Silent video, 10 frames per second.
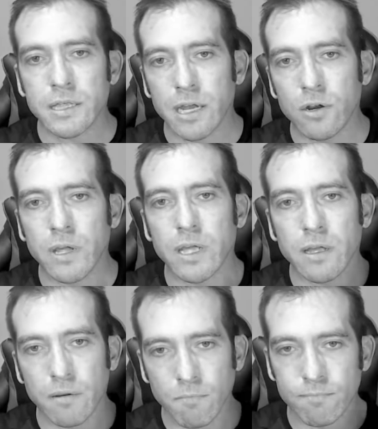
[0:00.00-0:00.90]
They're
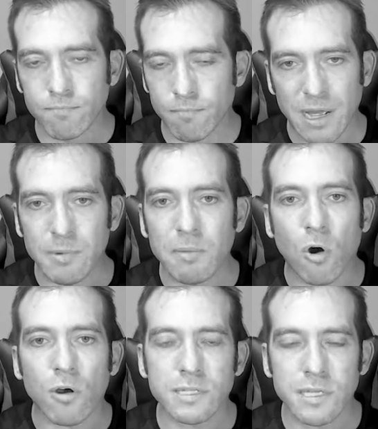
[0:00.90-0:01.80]
doing maybe
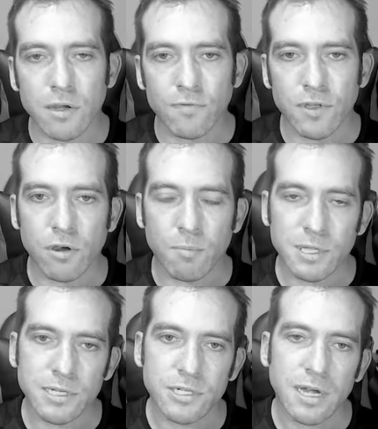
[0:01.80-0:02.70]
marketing of the
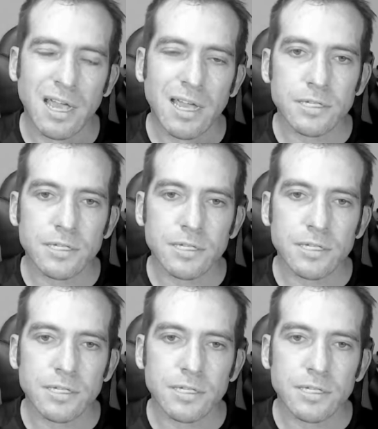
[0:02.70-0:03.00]
competition.